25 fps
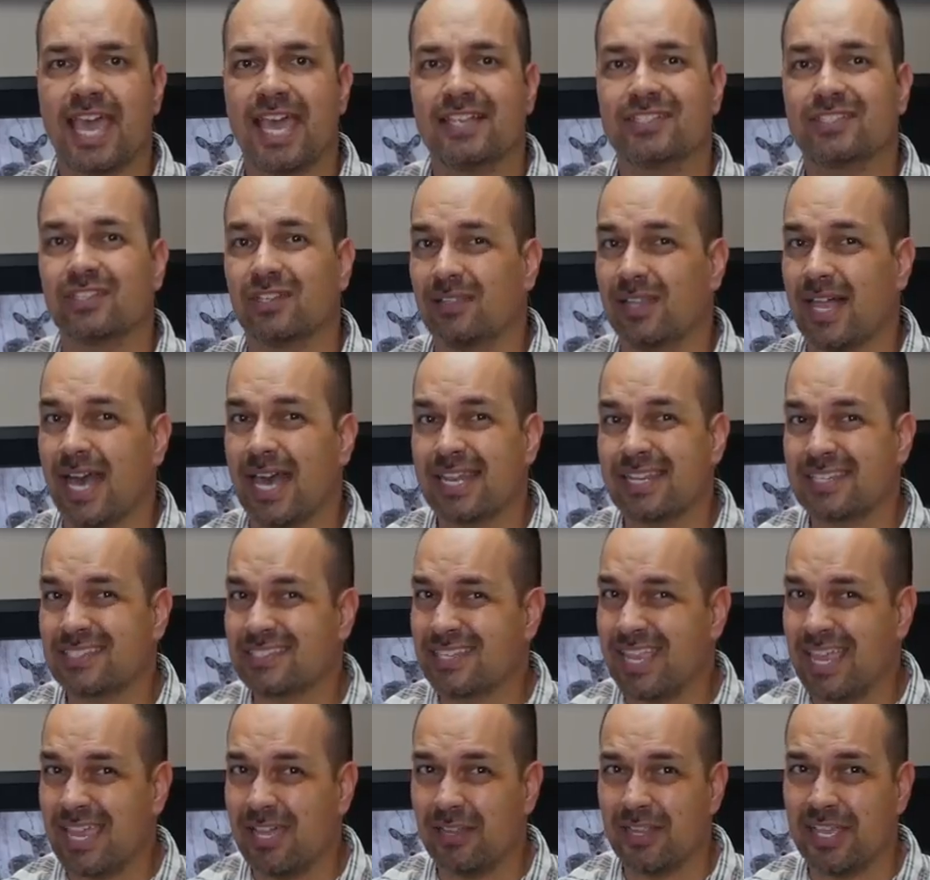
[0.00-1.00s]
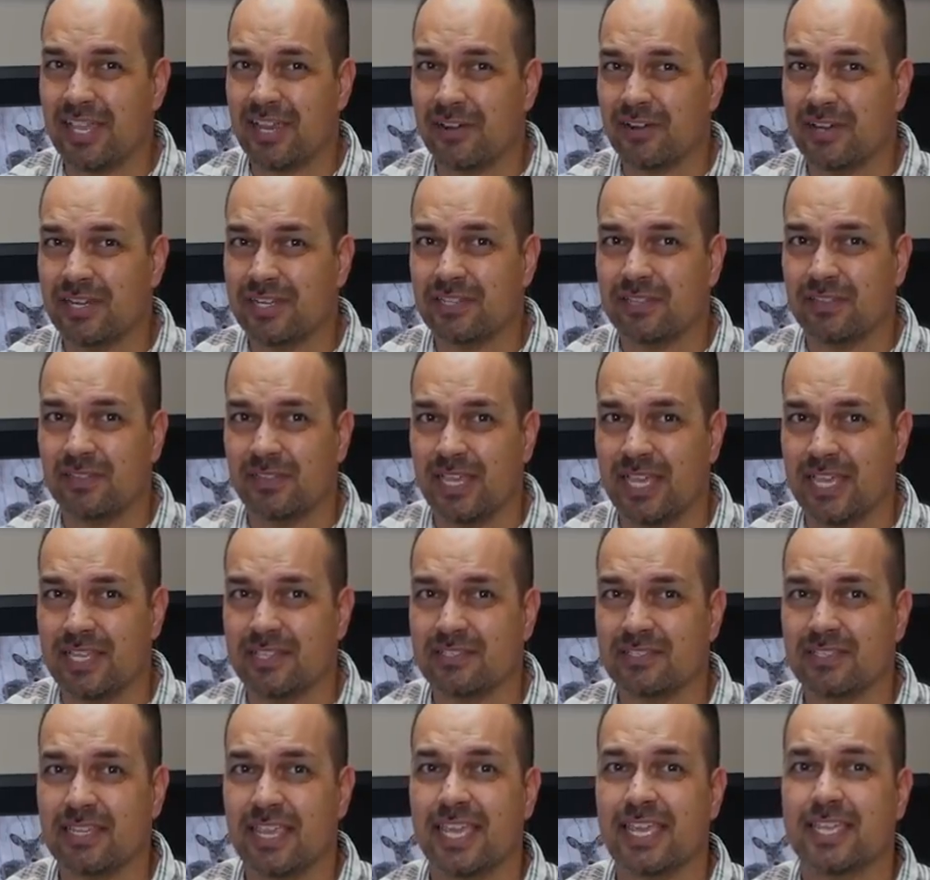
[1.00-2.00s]
adds a lot of sail area to the
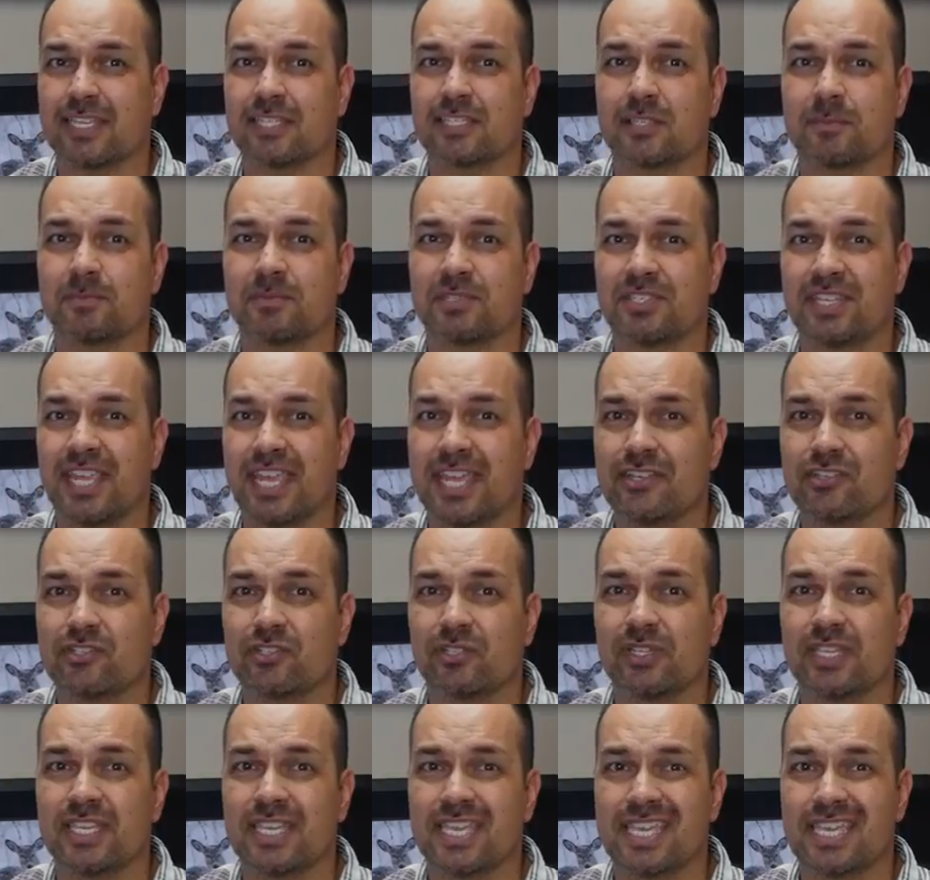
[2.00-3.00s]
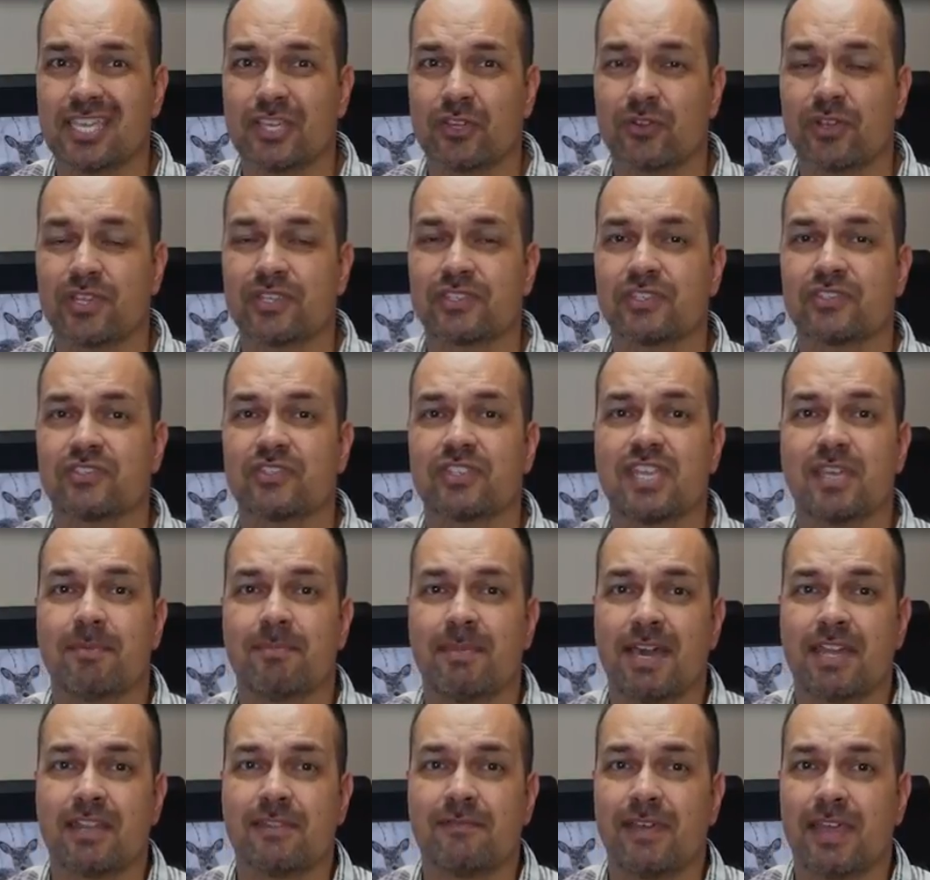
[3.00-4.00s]
lens and substantially increases the
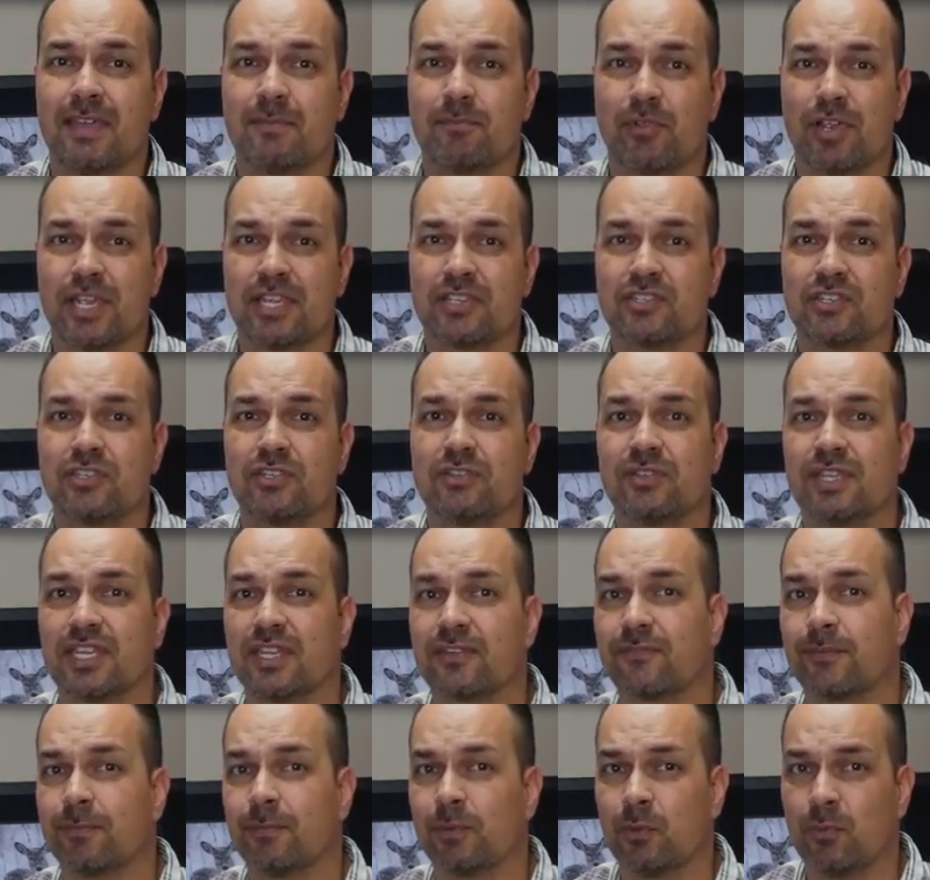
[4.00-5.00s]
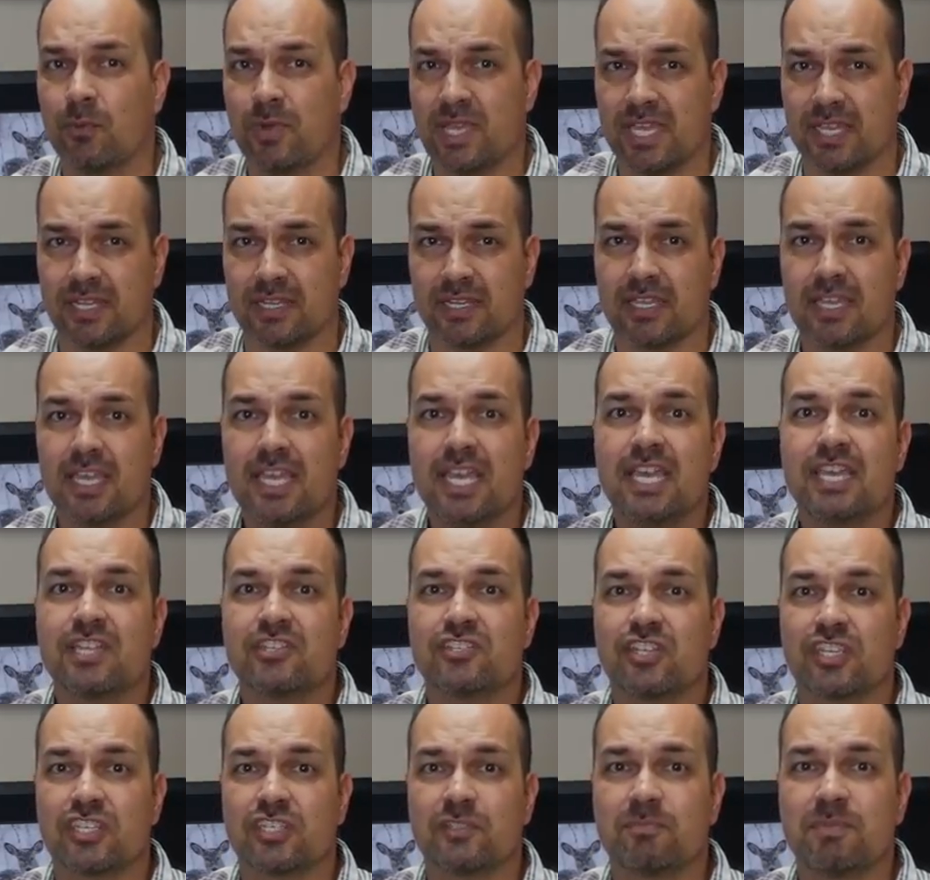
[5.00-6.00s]
amount of vibration you get from the wind.
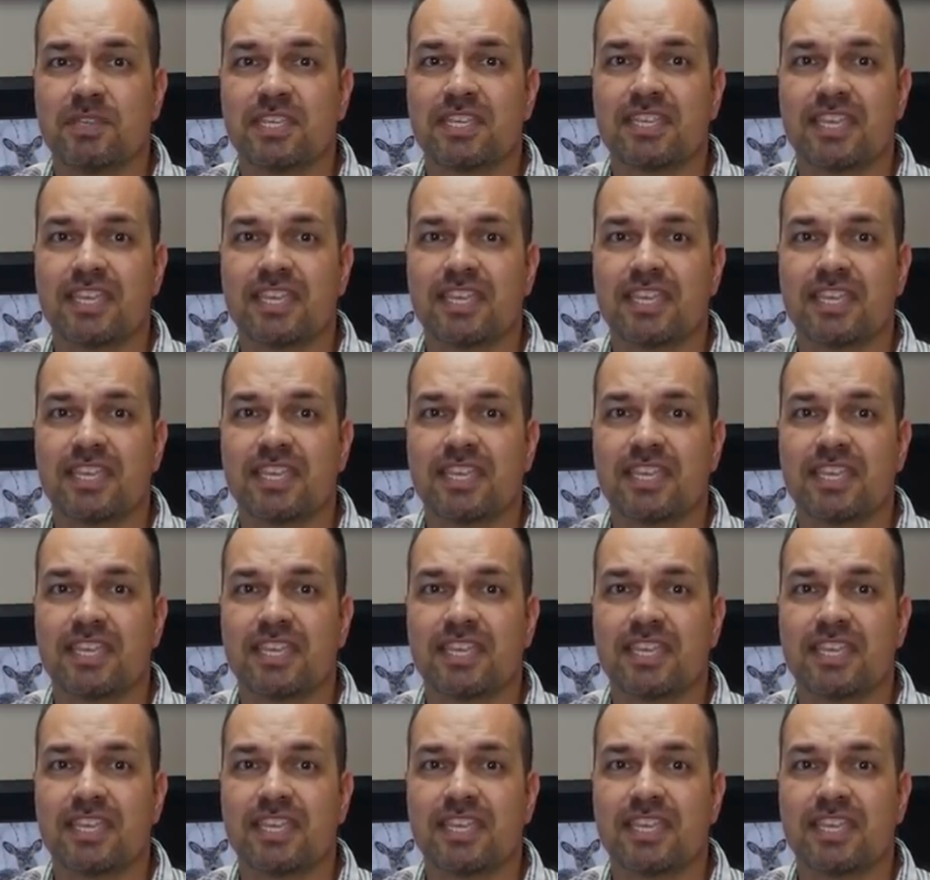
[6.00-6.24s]
Just be